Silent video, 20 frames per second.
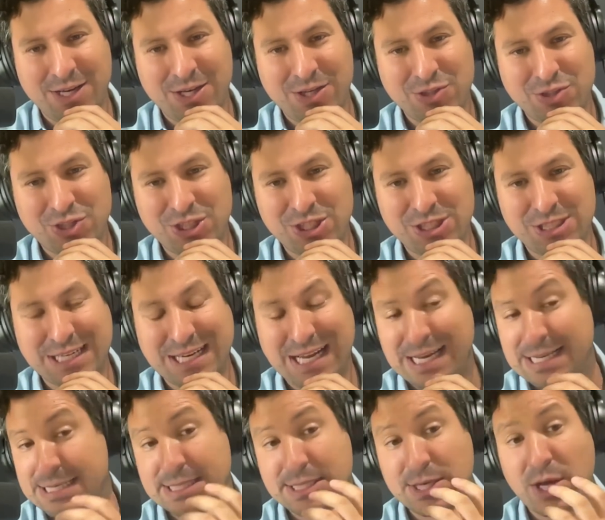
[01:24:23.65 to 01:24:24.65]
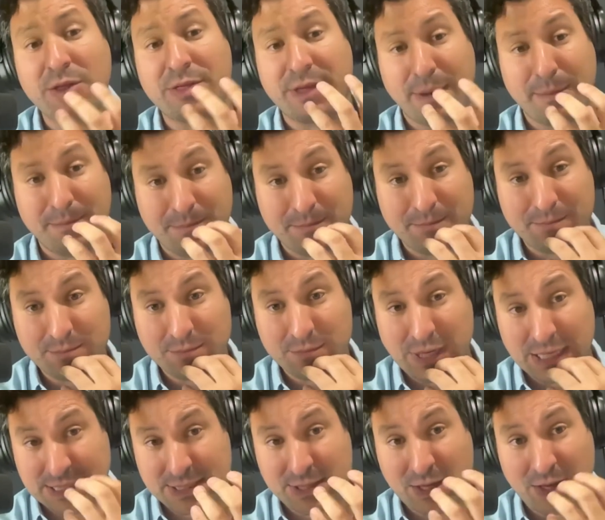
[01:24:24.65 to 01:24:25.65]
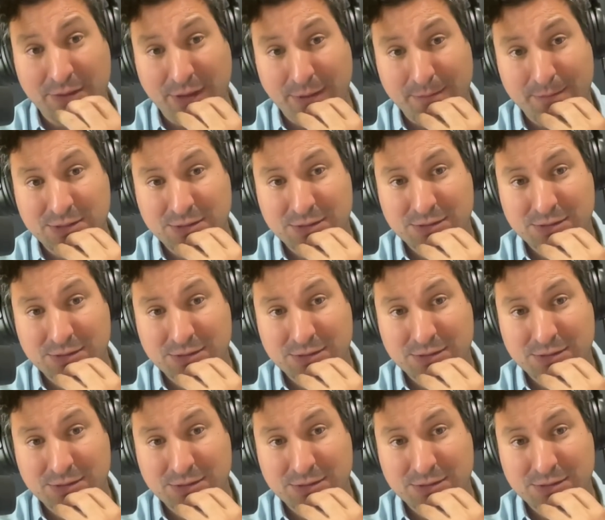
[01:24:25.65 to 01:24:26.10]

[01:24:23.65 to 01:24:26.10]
She just said, "I saw them. I saw them.